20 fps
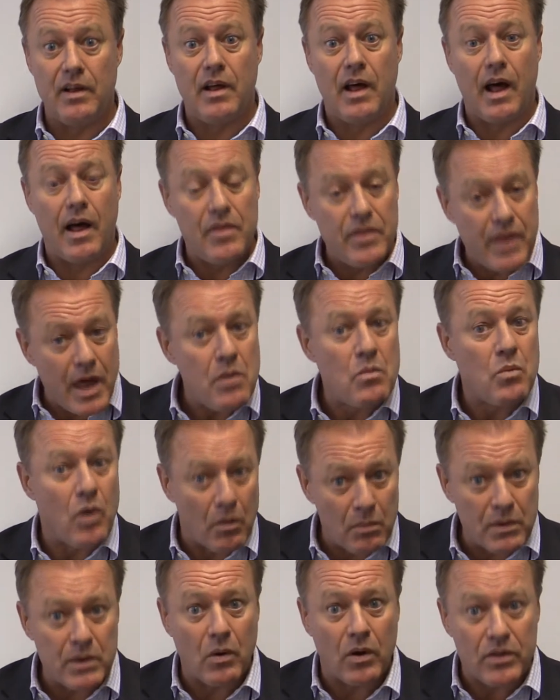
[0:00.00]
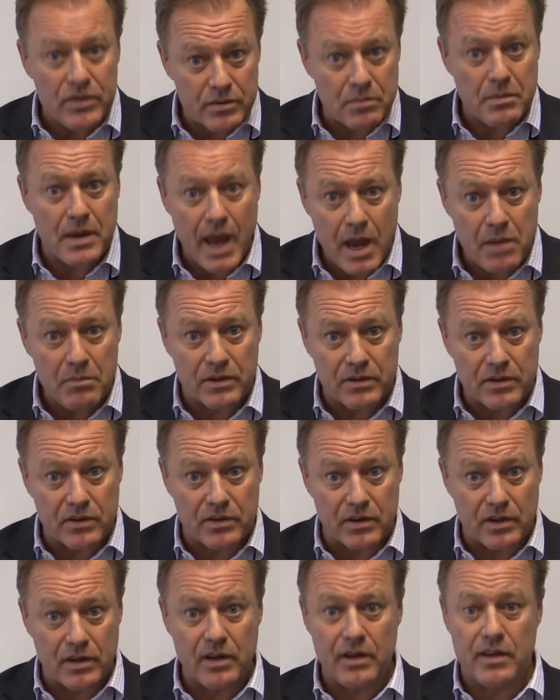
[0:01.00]
And then what we want to be able to
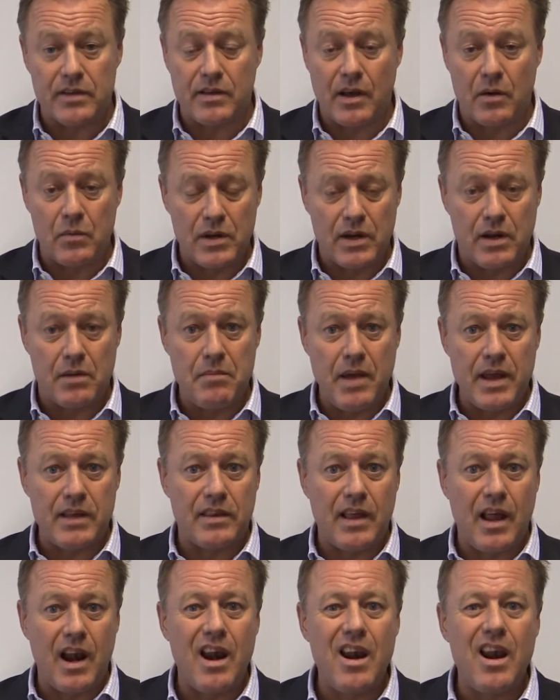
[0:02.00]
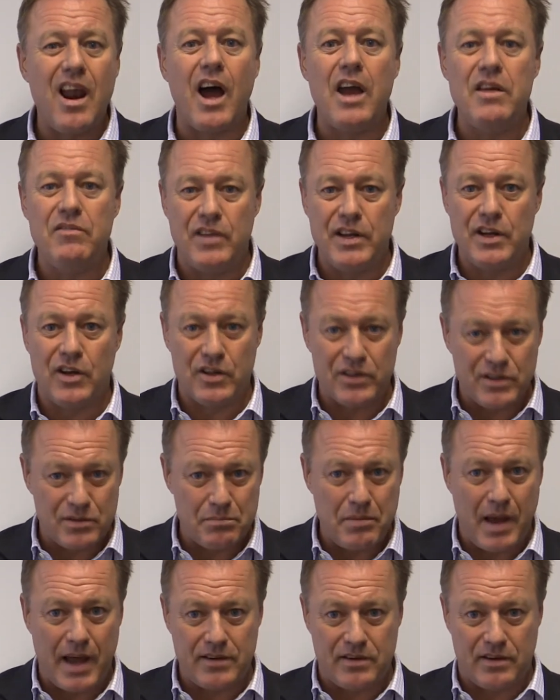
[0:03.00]
do is that we can make their livelihoods
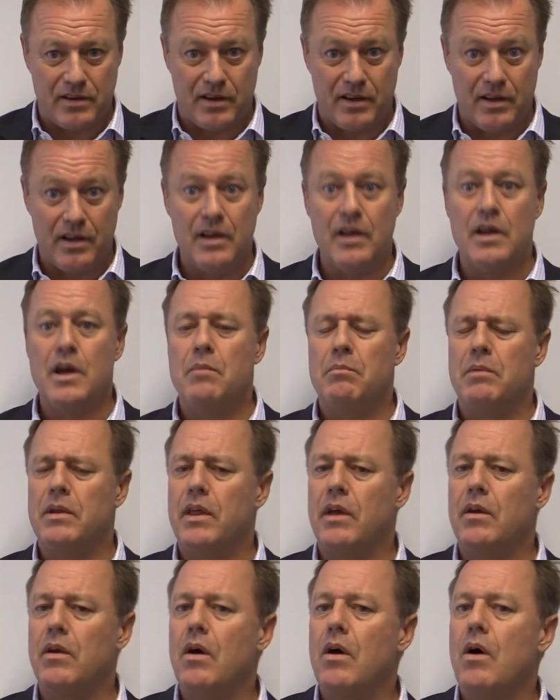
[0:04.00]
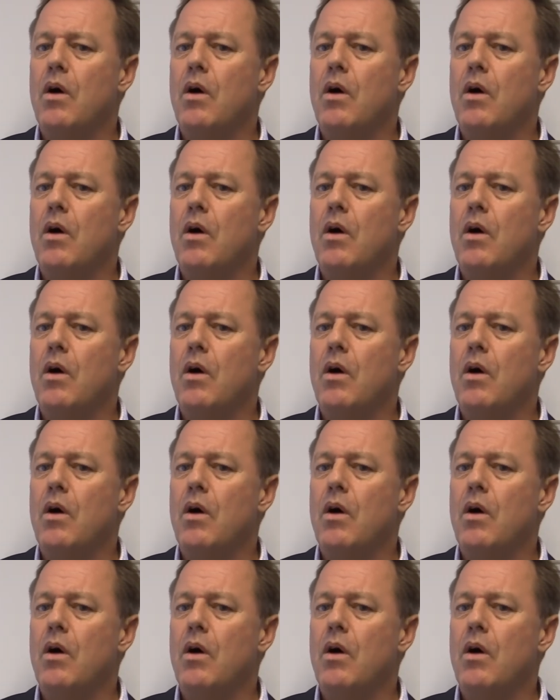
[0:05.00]
better, but then